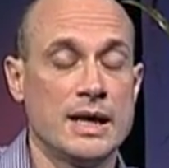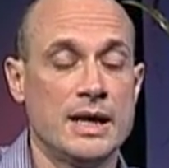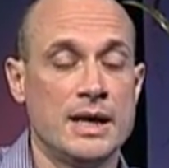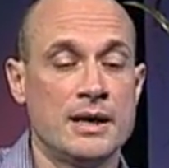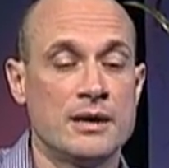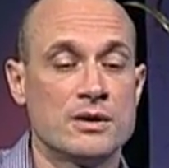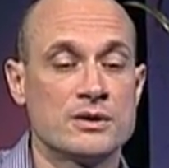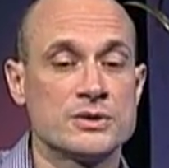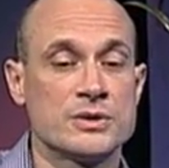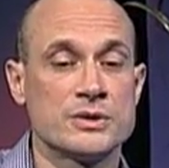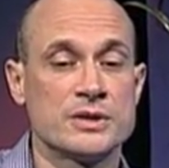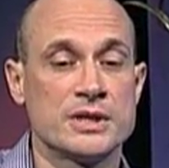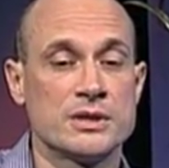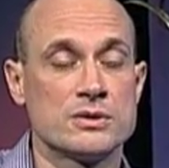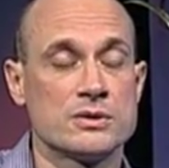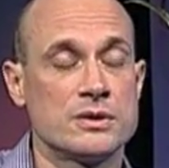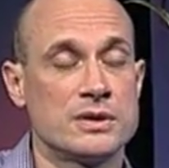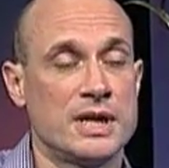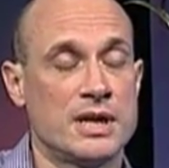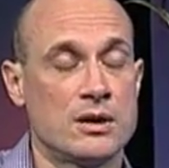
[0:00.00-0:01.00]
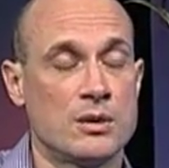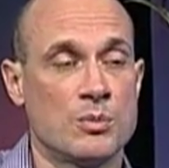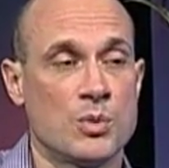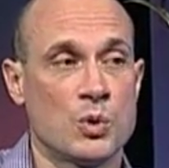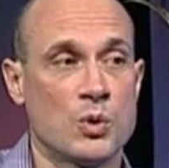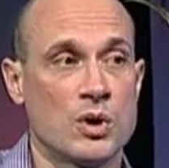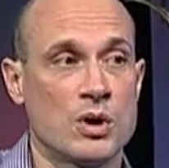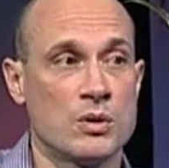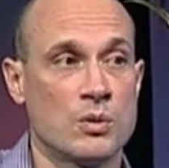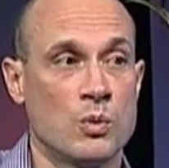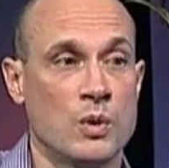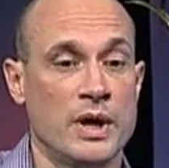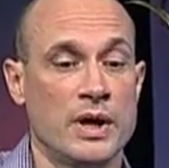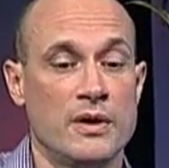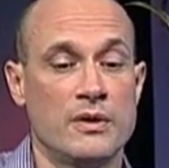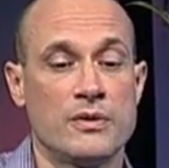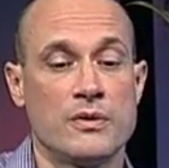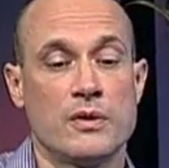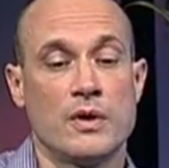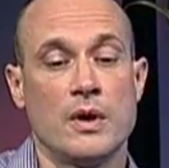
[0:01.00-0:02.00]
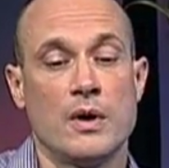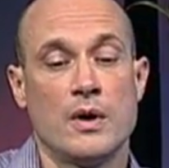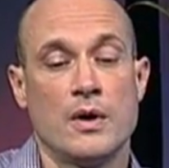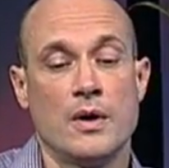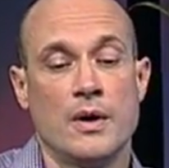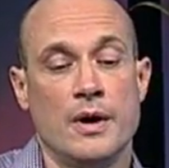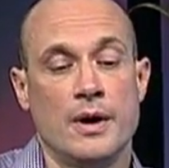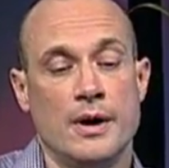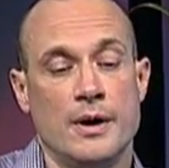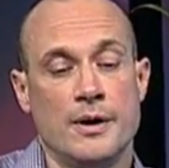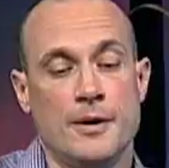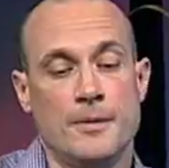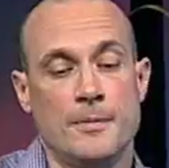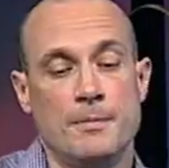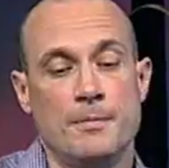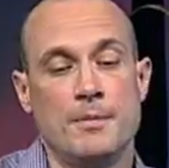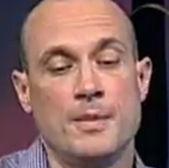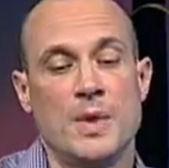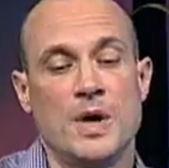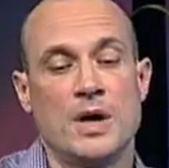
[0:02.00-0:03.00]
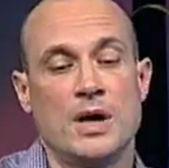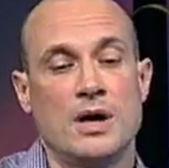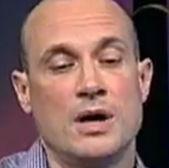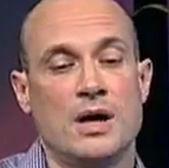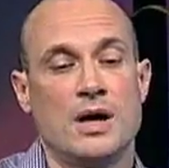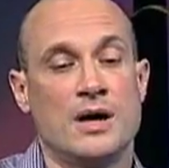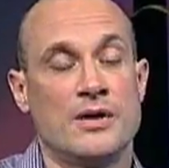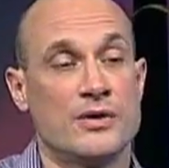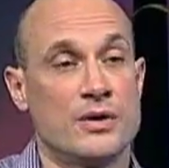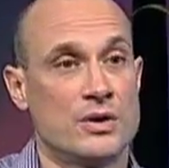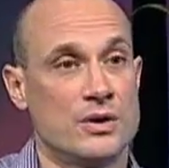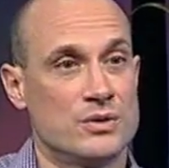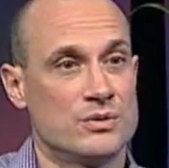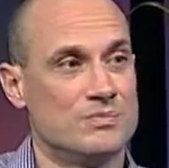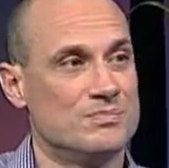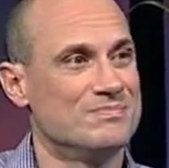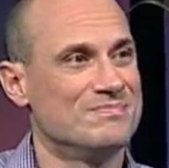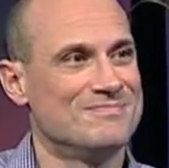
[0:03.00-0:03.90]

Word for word: and also children that are born with uh, uh, other